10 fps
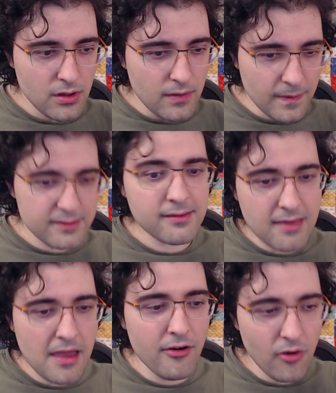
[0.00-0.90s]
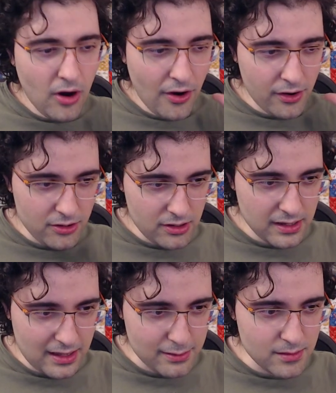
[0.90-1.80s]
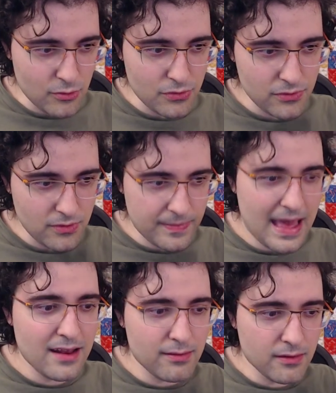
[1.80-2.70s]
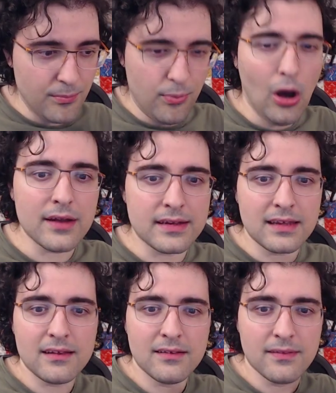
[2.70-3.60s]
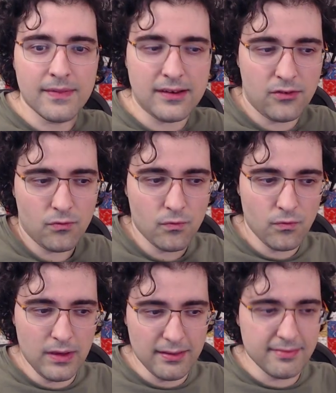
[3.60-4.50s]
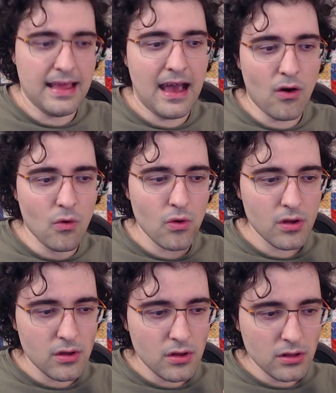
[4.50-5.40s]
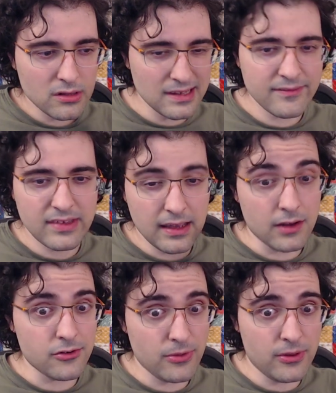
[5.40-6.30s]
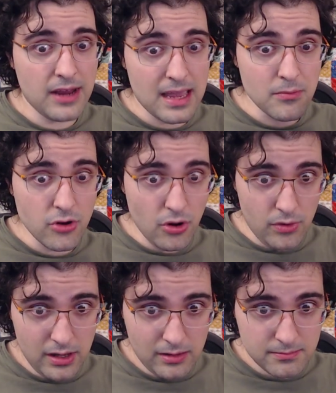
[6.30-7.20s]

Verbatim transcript: this is Harrowhark Nonagesimus. That is the body that is now living under the name Nona.